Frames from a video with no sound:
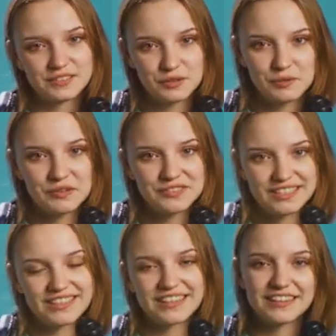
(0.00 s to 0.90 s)
Your
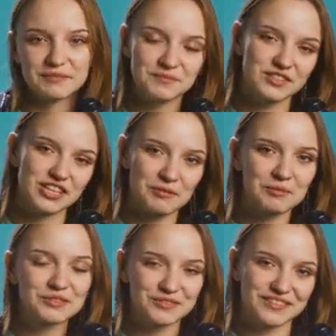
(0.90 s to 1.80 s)
guidance can turn a
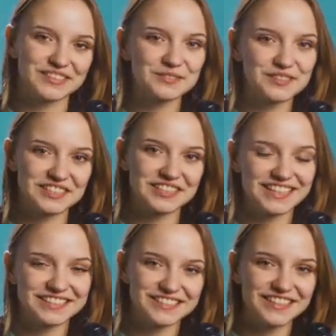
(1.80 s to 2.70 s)
struggling student
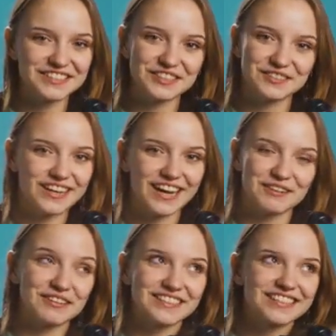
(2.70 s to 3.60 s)
into a thriving one,
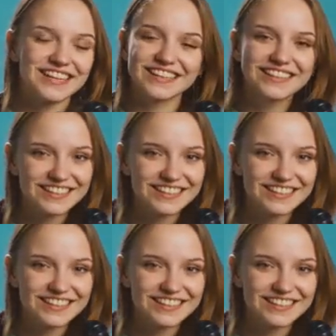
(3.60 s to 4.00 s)
and your